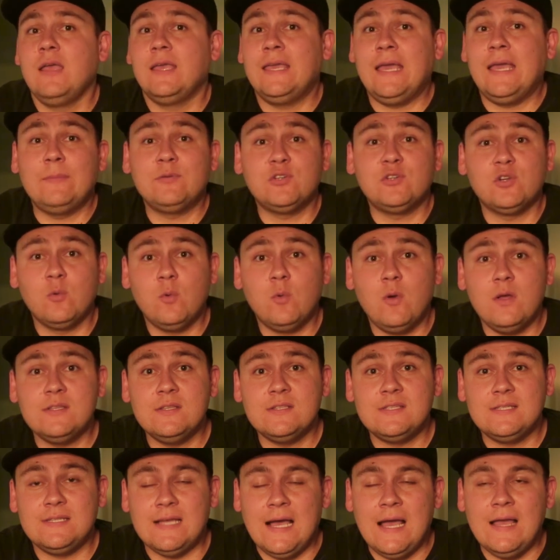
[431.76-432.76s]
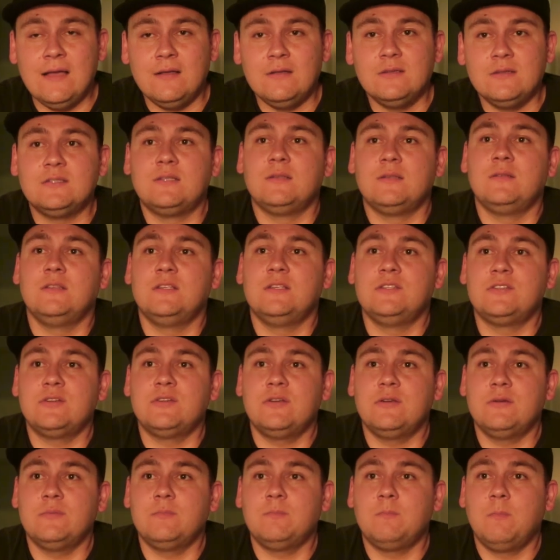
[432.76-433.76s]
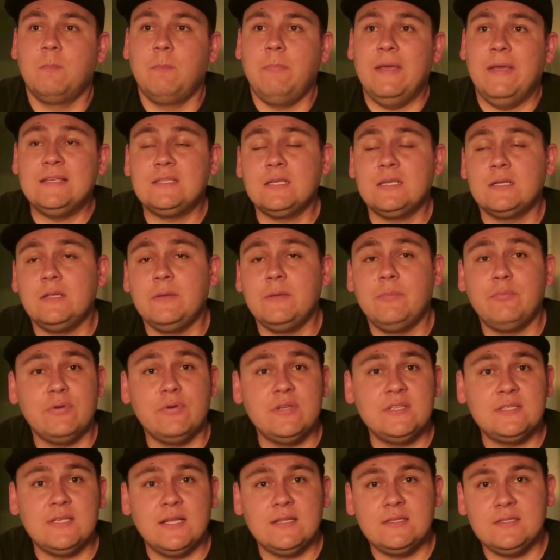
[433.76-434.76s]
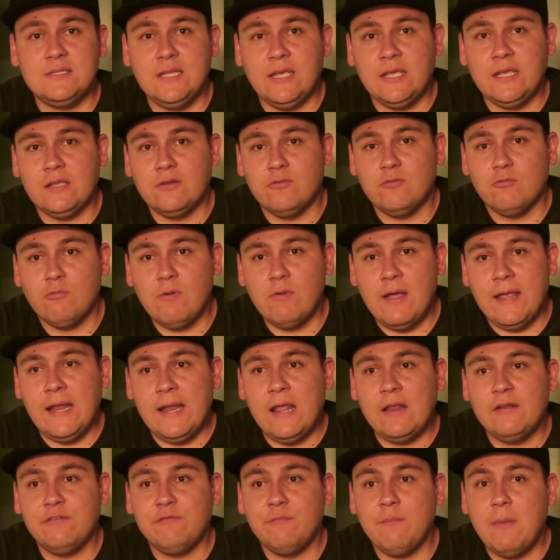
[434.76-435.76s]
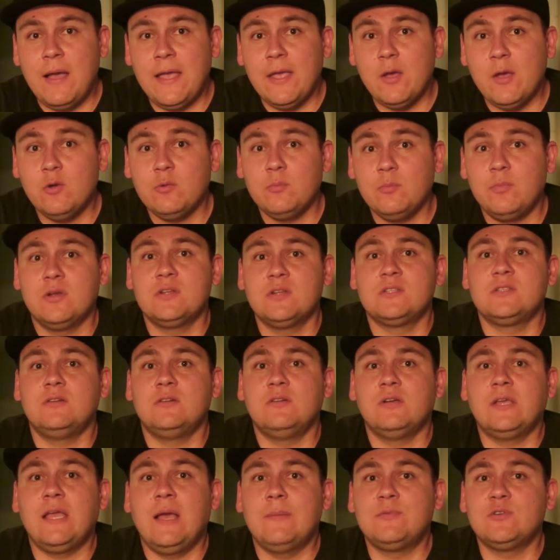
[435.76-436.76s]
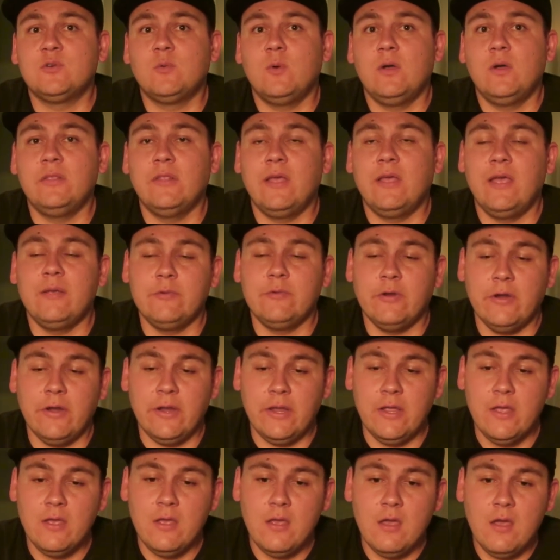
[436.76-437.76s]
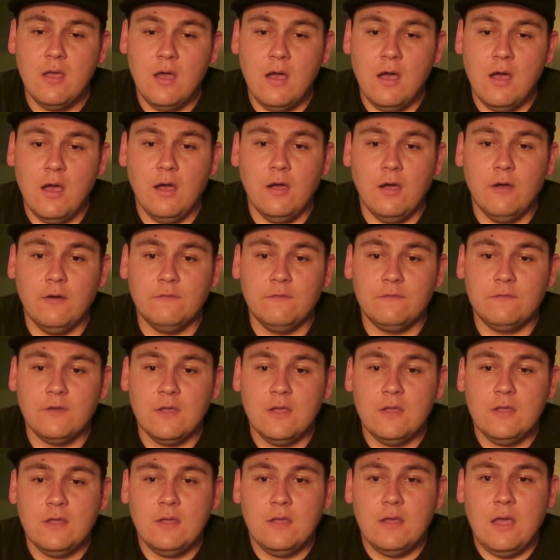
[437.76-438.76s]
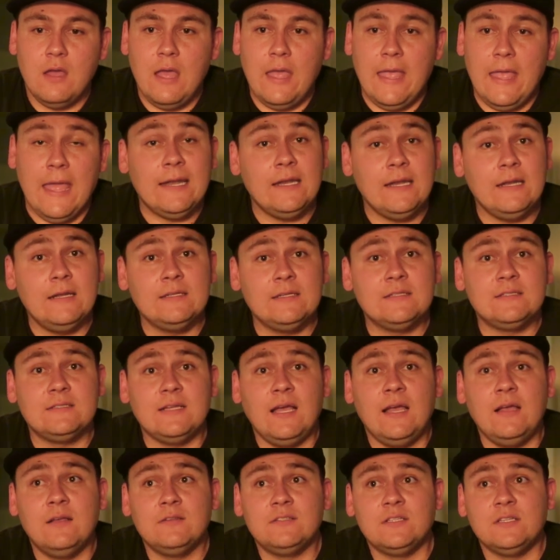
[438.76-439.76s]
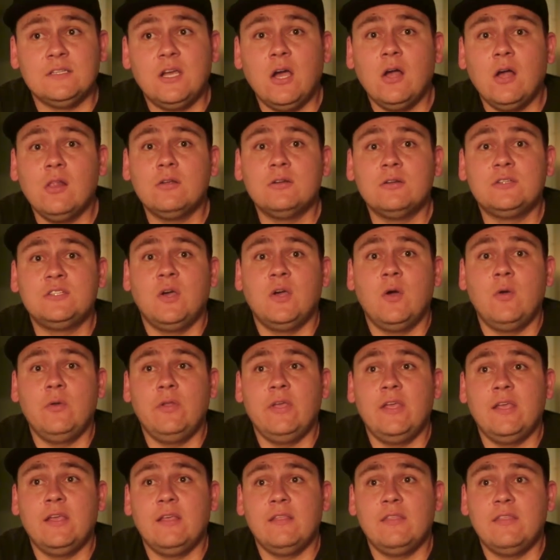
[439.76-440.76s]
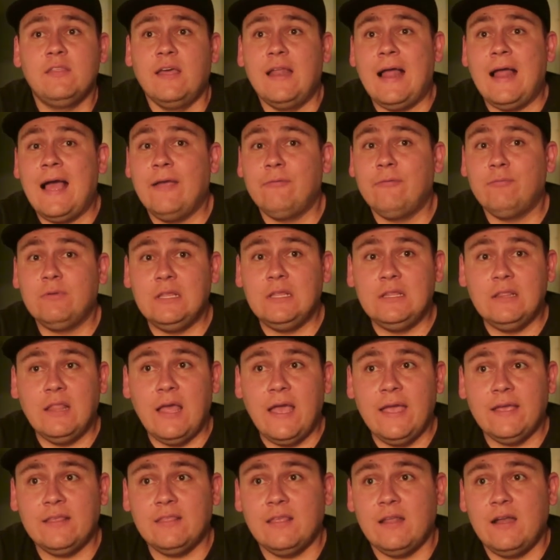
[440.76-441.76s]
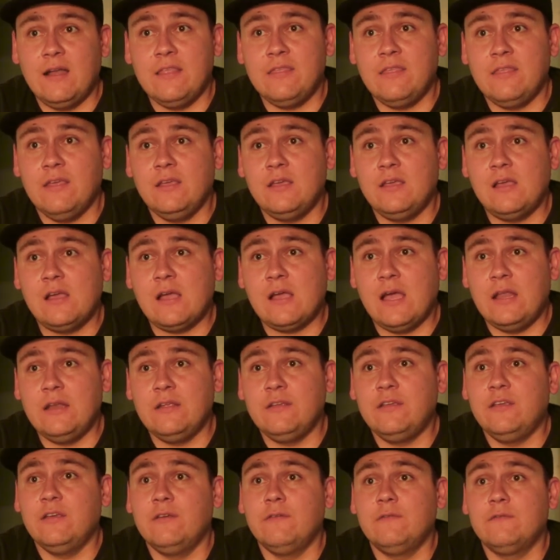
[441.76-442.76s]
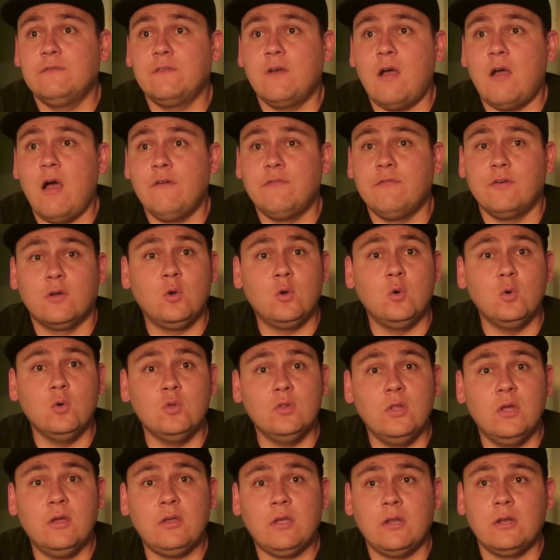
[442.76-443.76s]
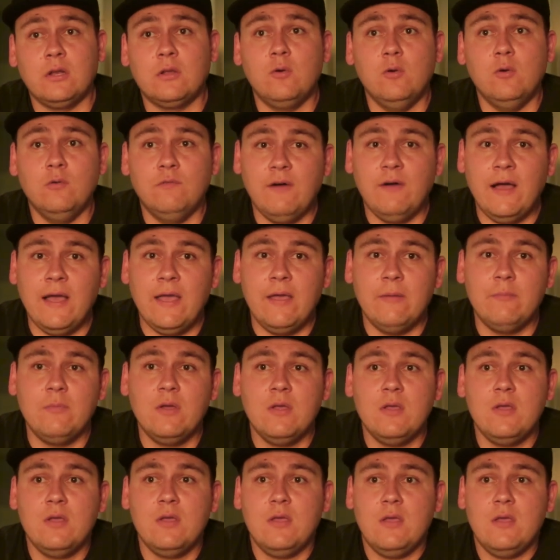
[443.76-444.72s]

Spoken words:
Capture One styles. These are basically presets taken right out of my own personal Capture One library of editing styles and color toning that I really like, that I think kind of give off a cool look and a cool vibe.